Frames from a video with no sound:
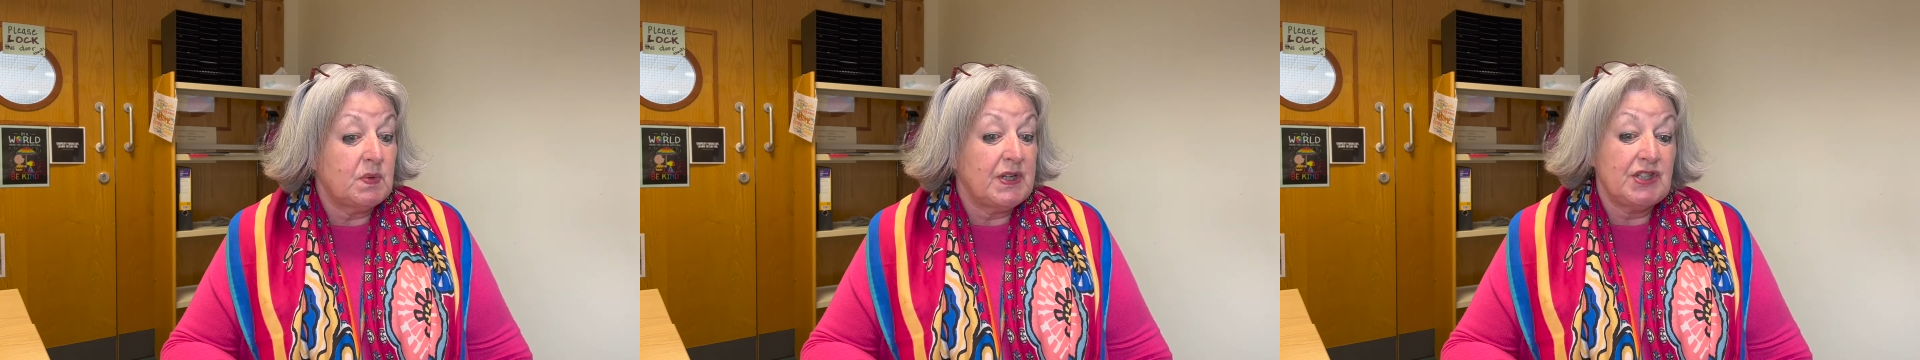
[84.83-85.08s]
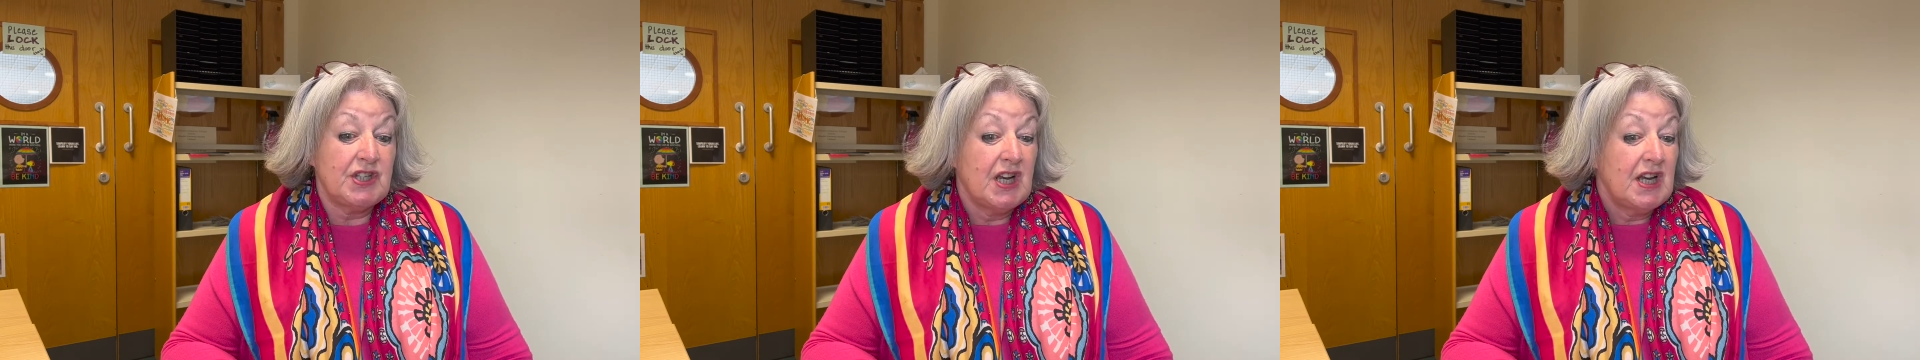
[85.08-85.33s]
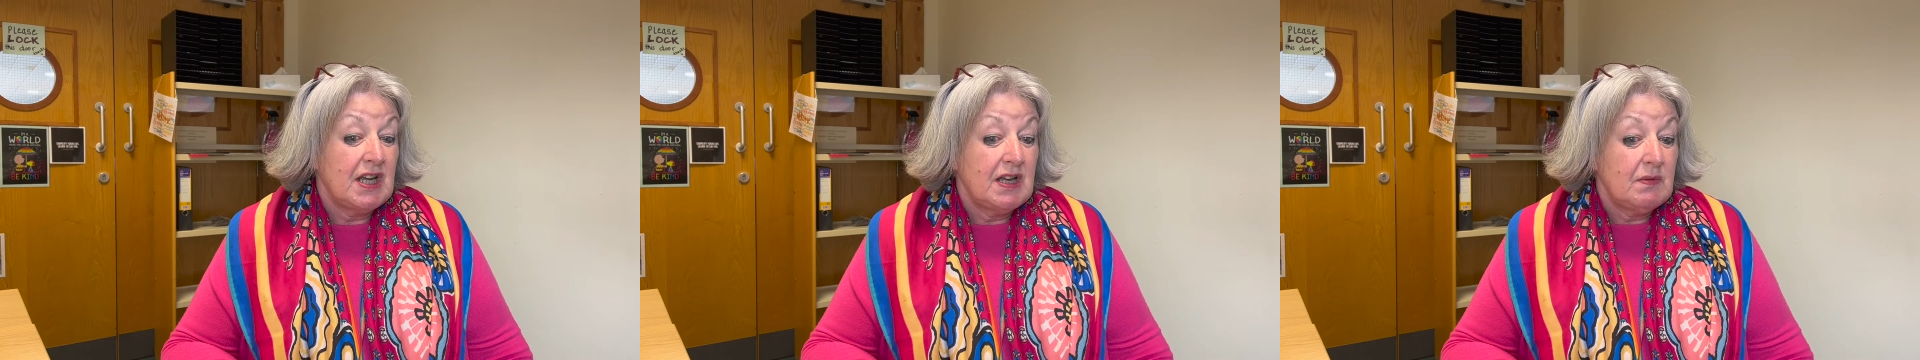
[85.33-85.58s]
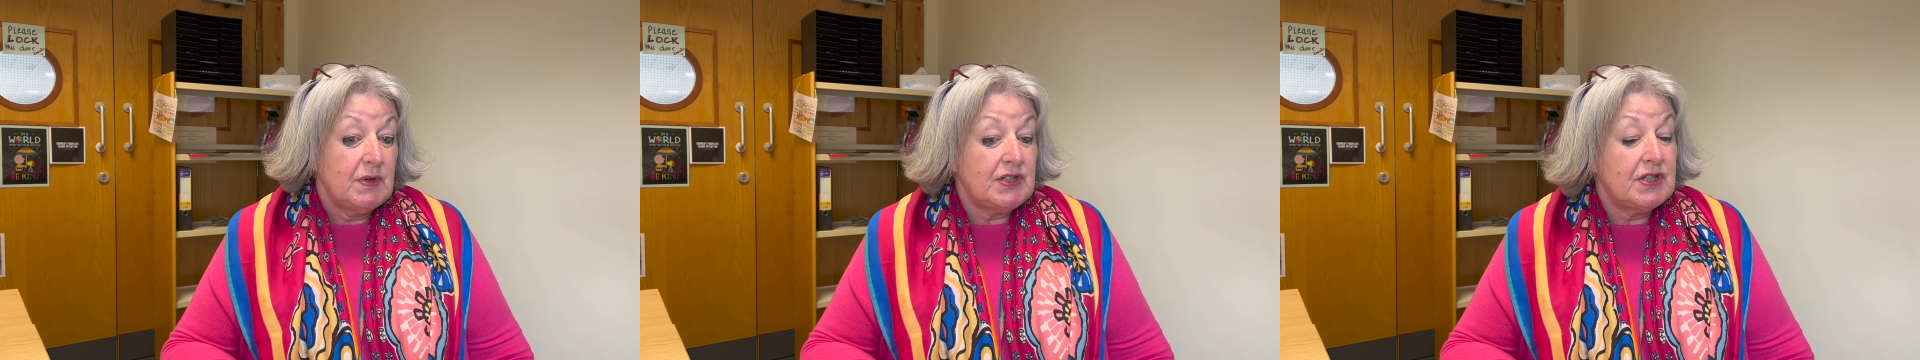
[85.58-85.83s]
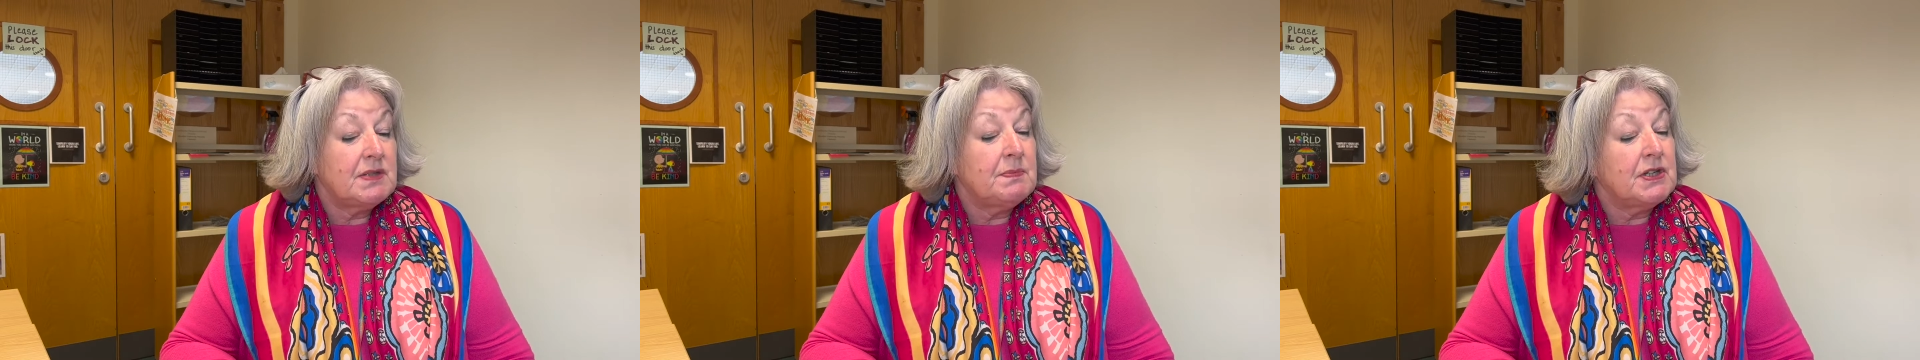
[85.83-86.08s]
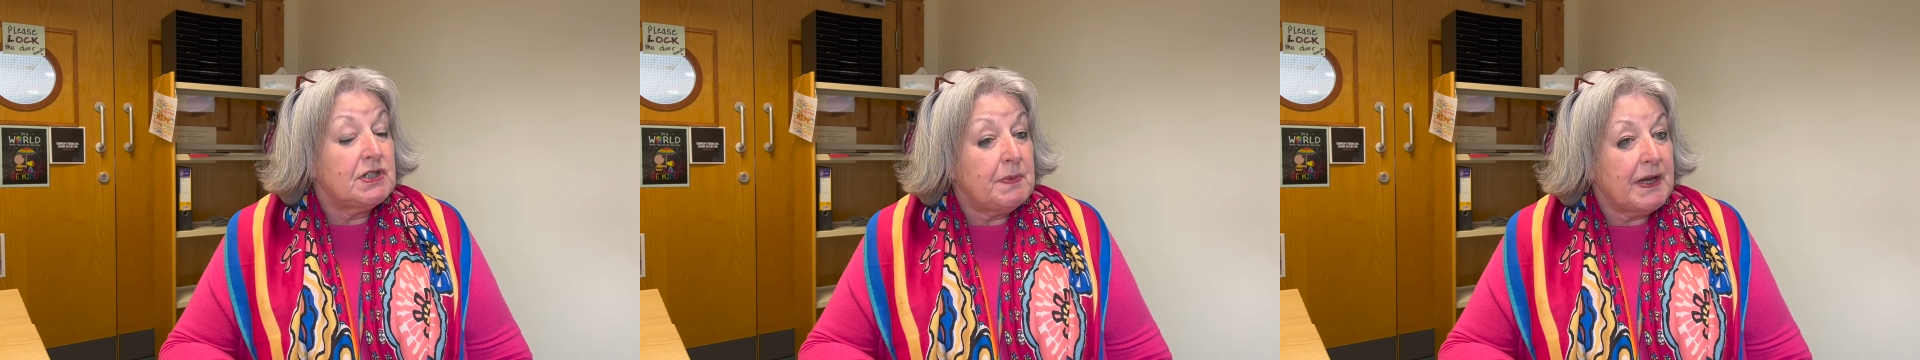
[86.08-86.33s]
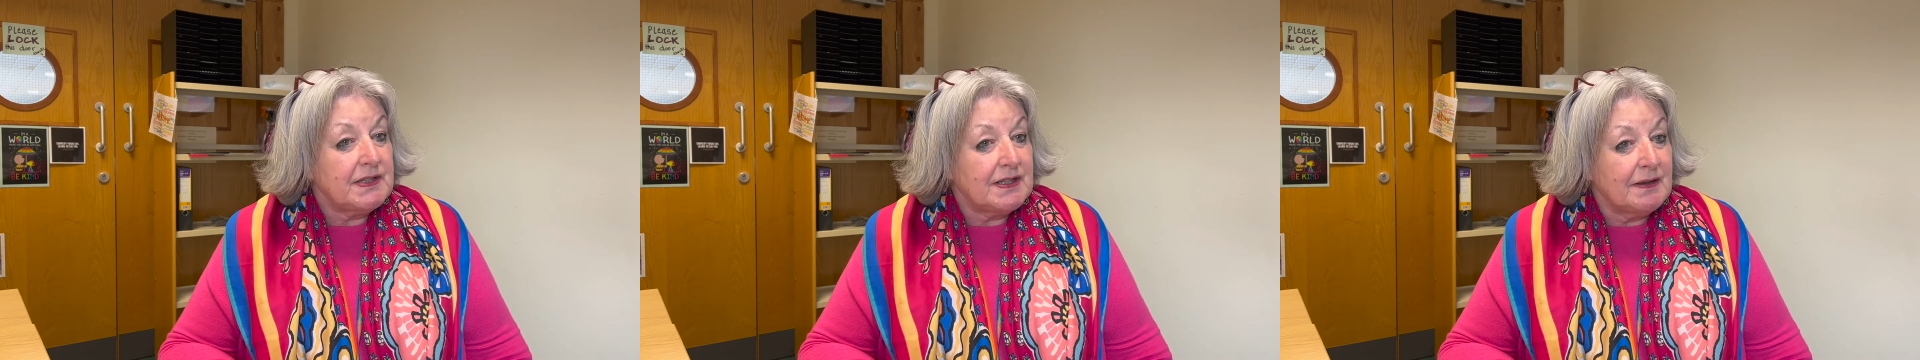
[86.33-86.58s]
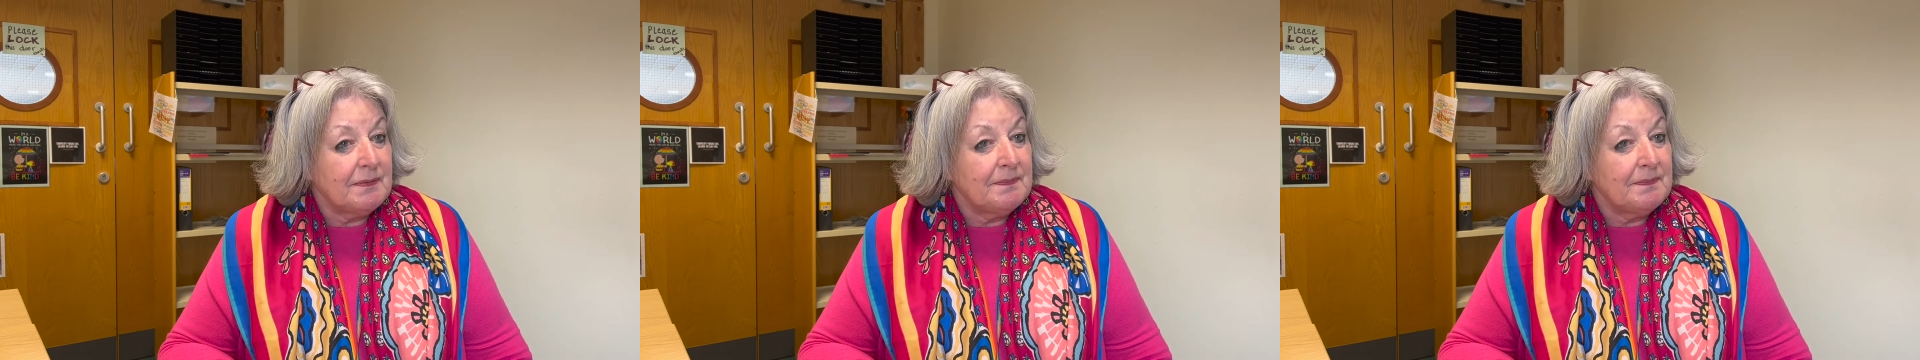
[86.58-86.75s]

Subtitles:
which is much better.